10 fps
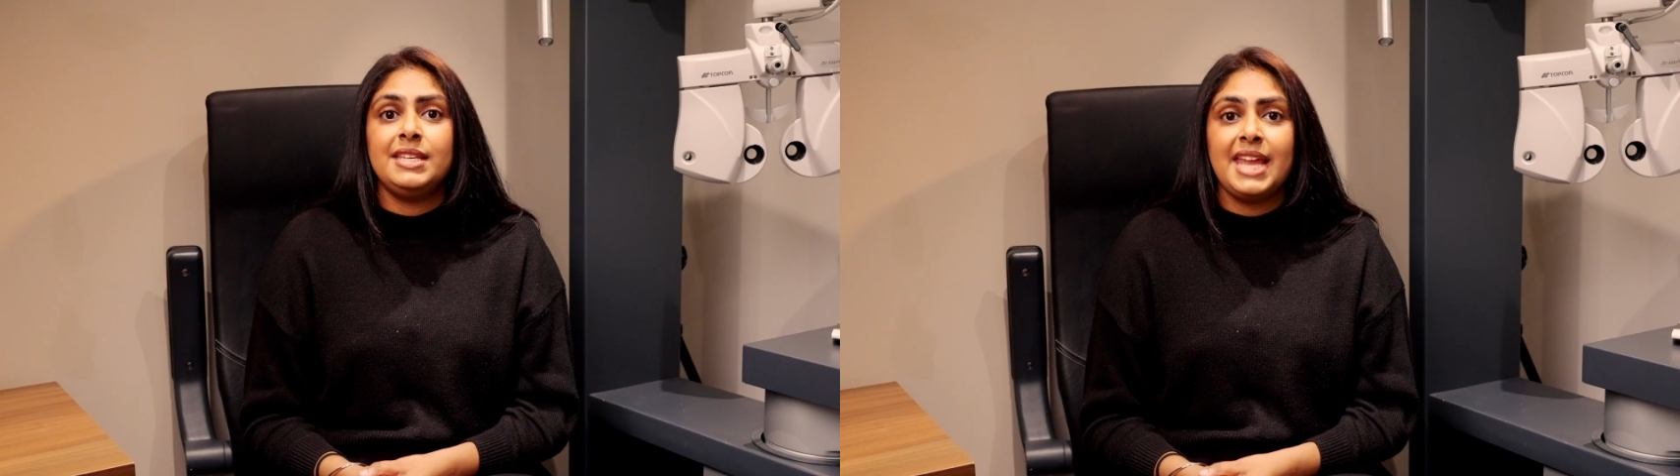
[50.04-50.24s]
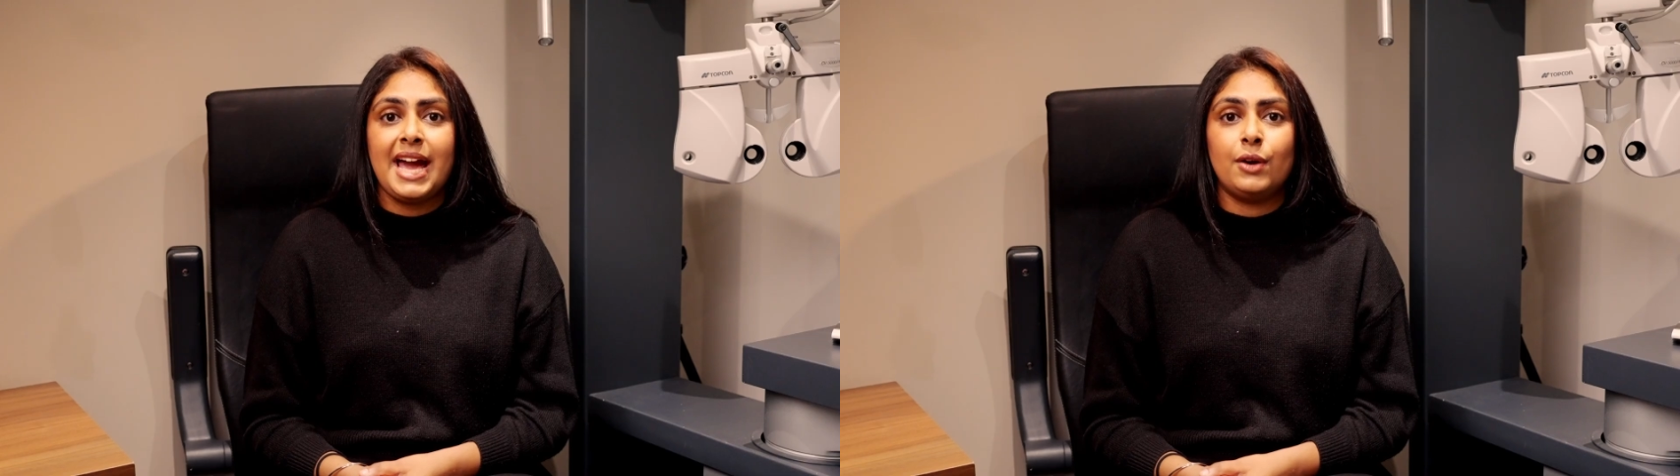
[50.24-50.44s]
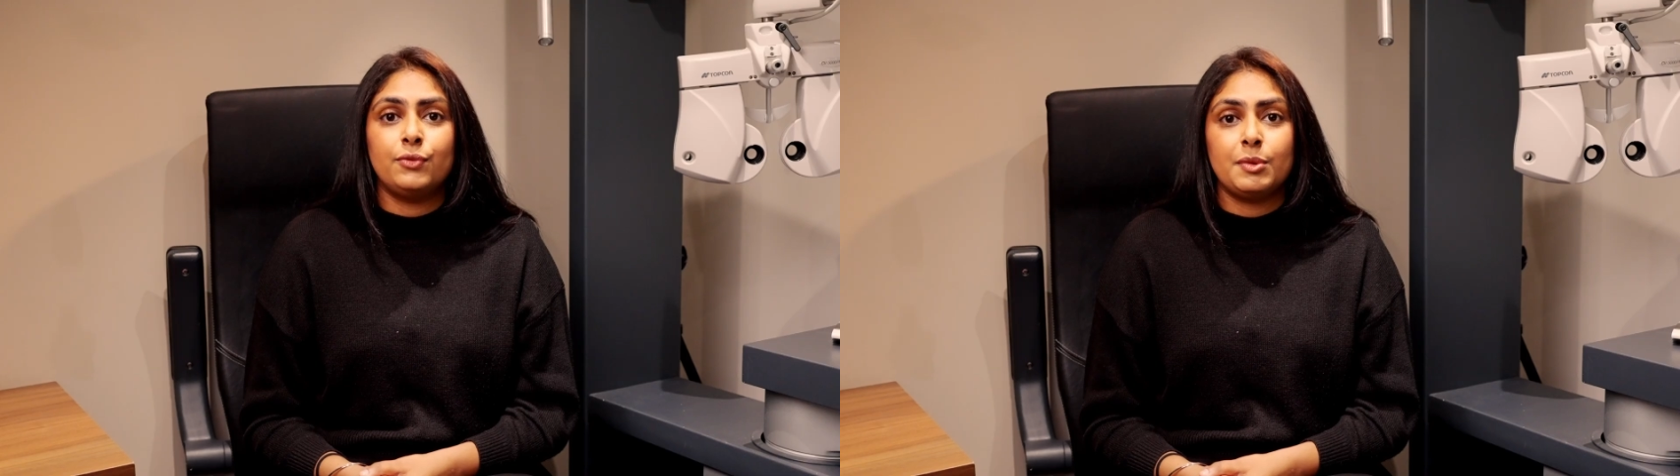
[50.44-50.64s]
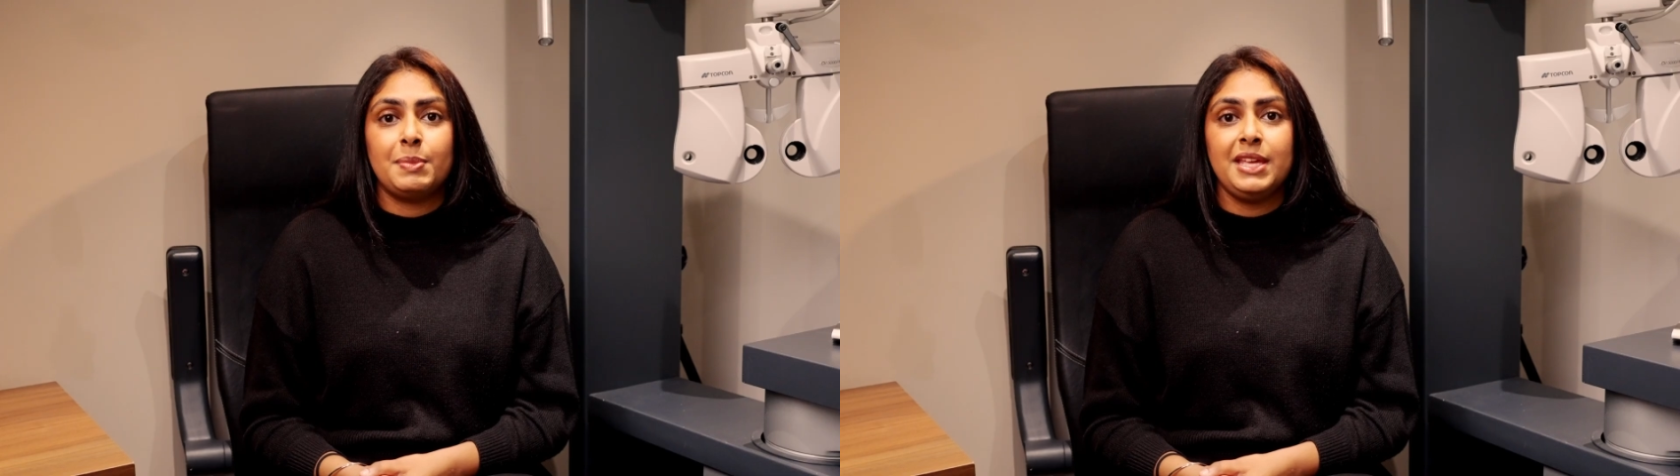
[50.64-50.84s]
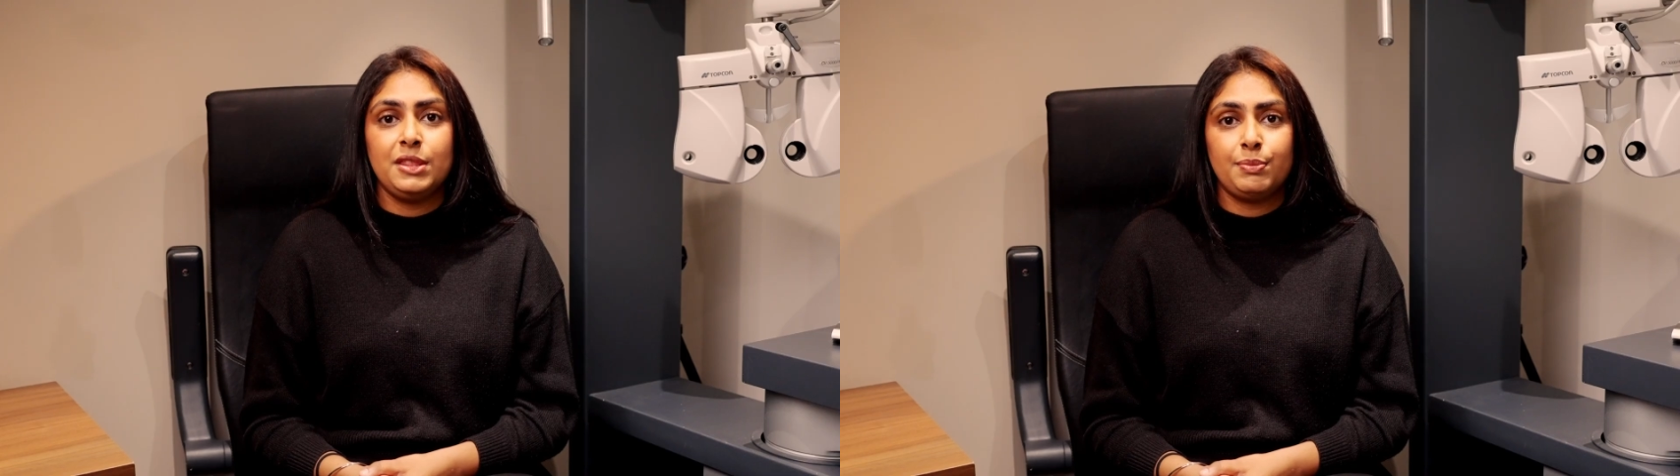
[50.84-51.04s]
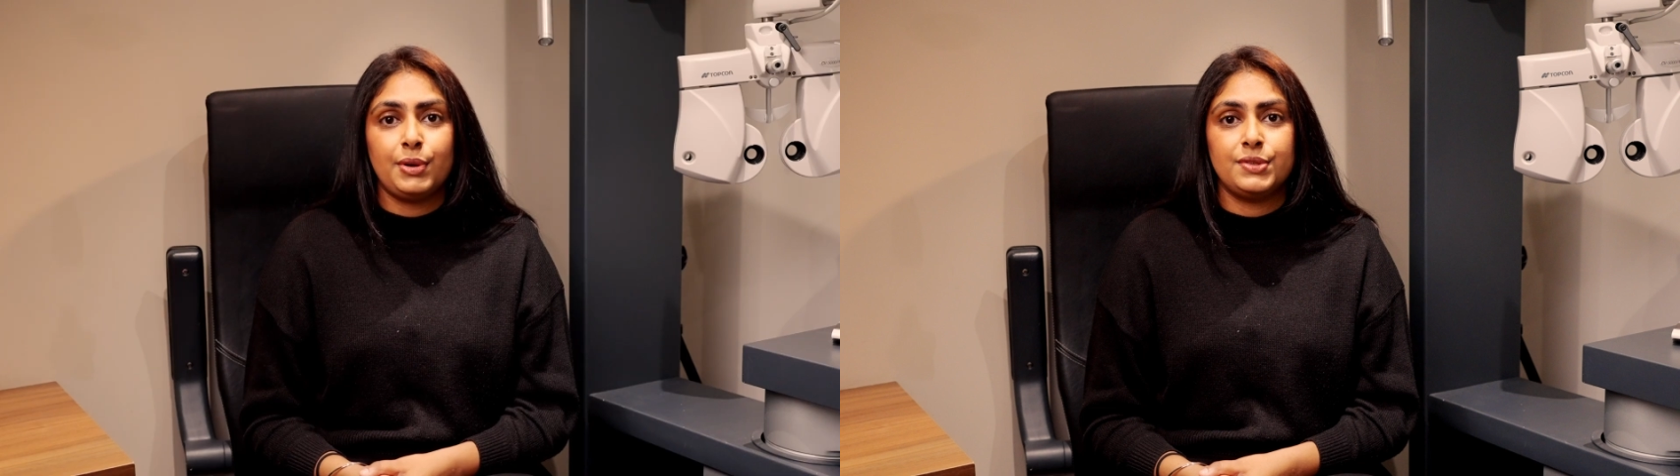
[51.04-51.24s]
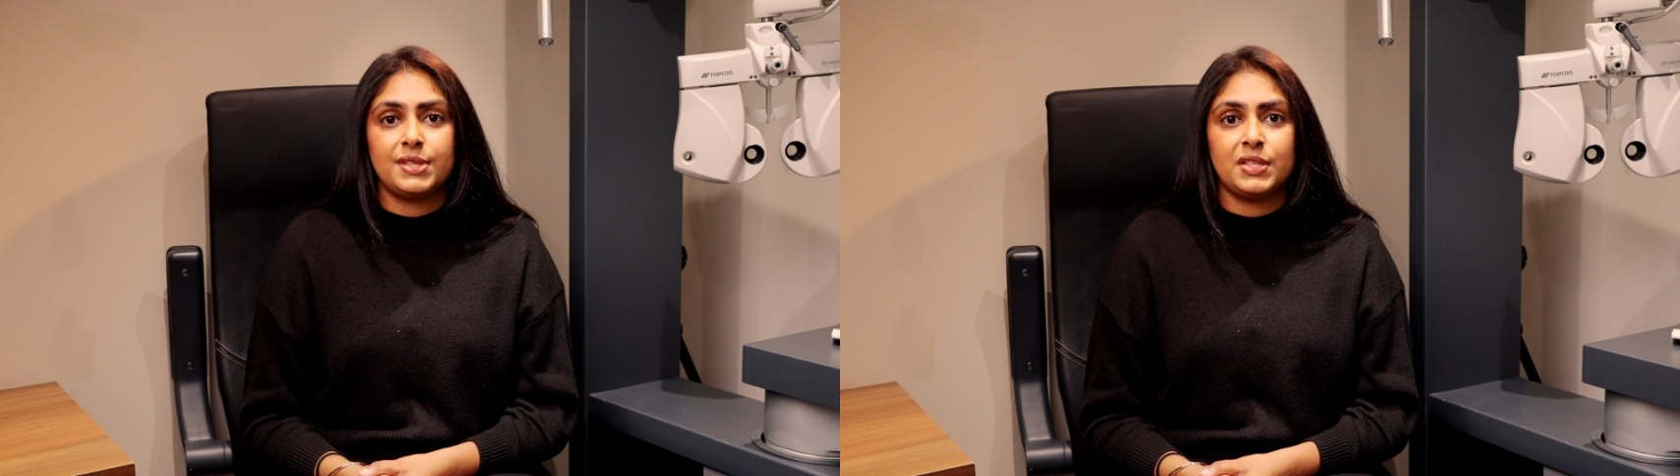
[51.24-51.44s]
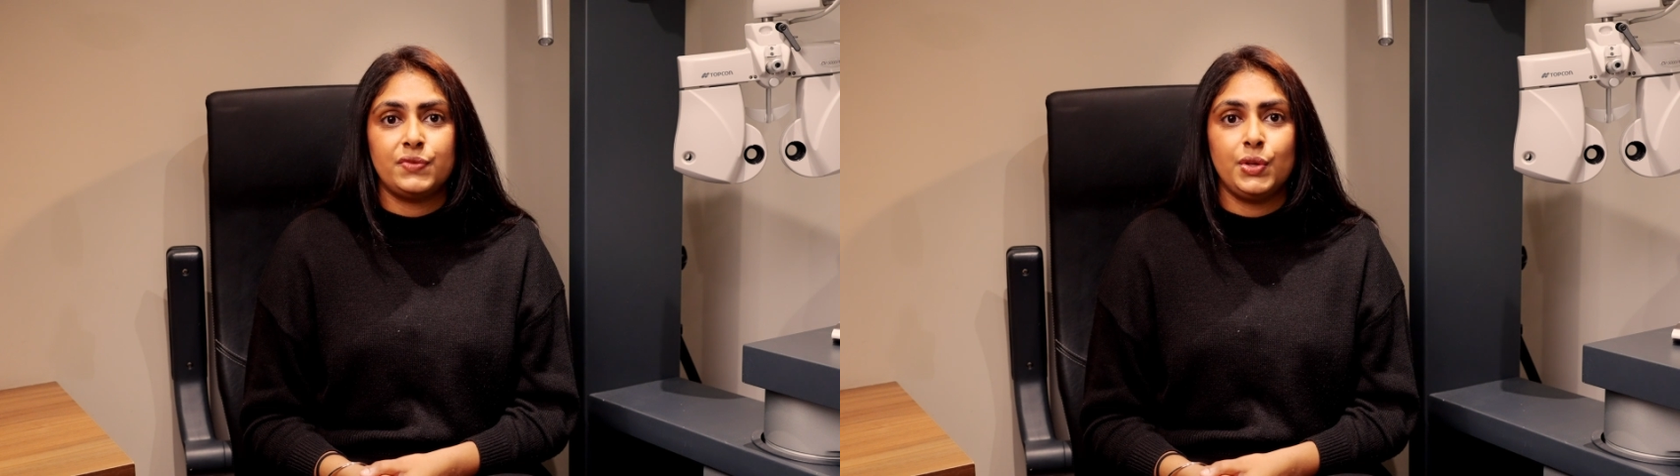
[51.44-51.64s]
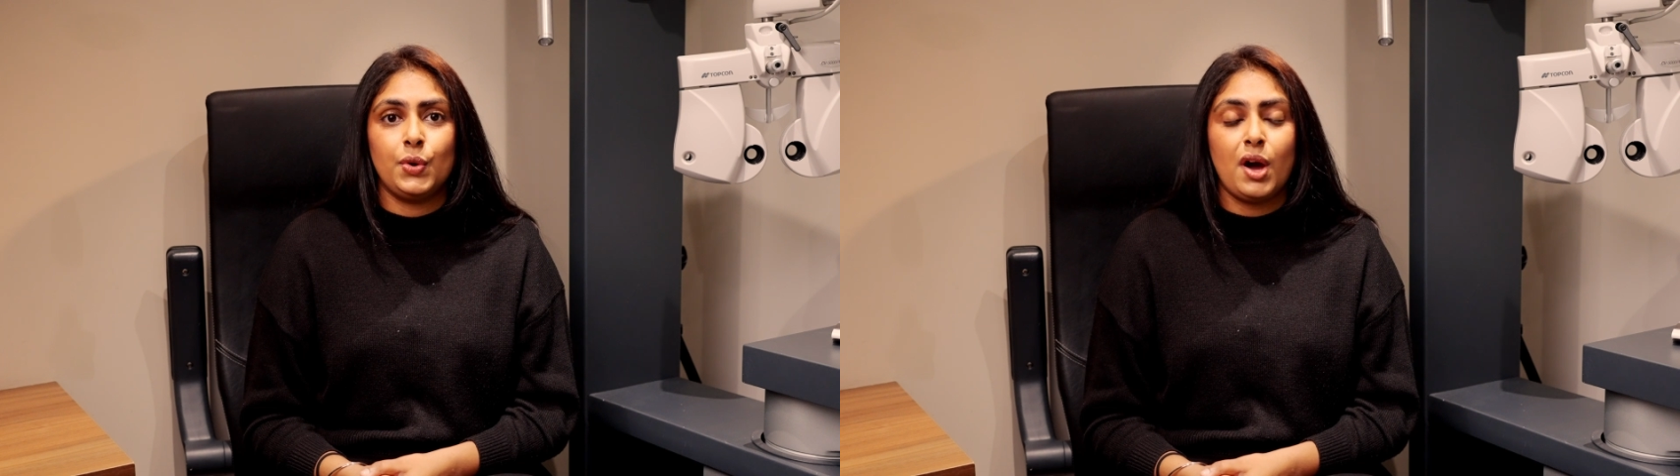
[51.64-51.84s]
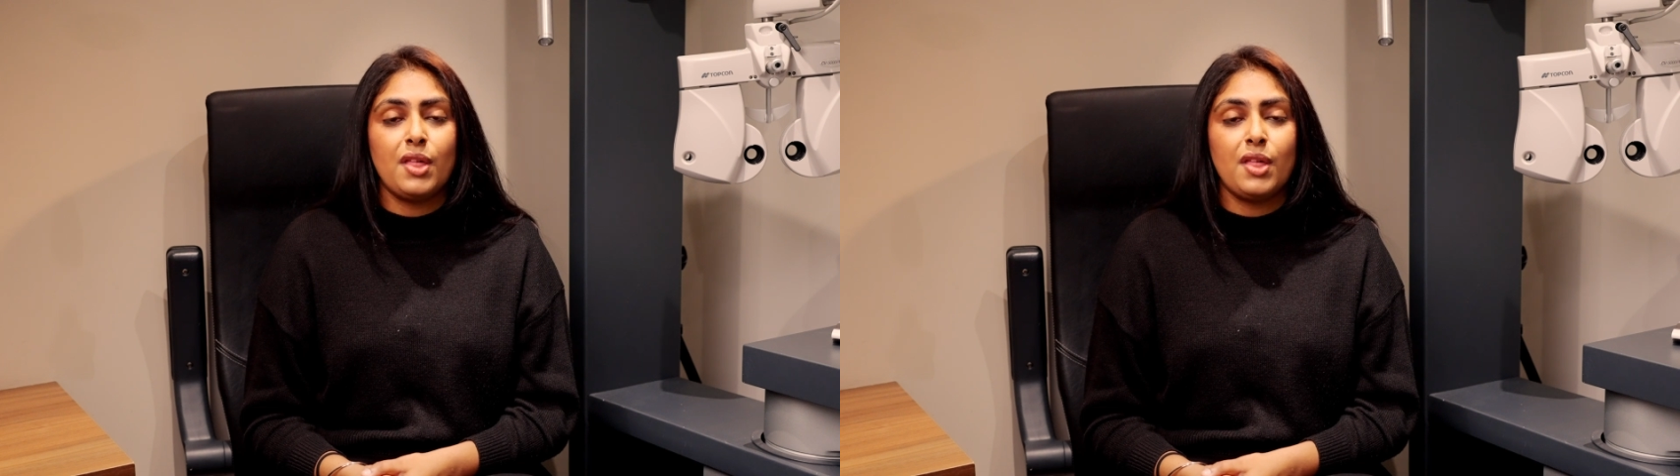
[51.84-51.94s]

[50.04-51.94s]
Now repeat the process for your